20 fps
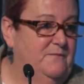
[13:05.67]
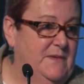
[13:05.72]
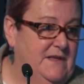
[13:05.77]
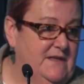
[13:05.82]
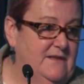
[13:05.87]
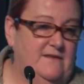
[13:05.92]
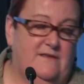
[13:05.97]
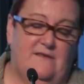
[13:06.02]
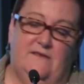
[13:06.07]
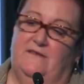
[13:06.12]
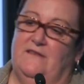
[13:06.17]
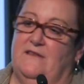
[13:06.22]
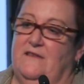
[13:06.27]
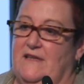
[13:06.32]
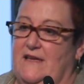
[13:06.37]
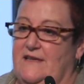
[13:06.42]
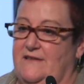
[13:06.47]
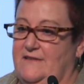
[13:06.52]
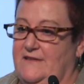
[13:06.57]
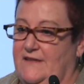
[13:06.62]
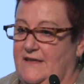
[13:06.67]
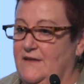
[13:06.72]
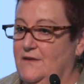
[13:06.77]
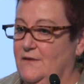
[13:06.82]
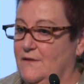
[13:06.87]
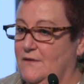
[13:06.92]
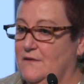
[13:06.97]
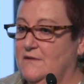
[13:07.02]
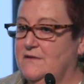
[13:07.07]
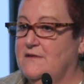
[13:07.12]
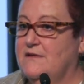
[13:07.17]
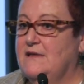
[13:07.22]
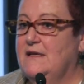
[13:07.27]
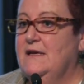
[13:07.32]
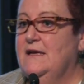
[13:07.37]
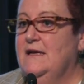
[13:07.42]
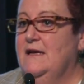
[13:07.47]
ministers and their skills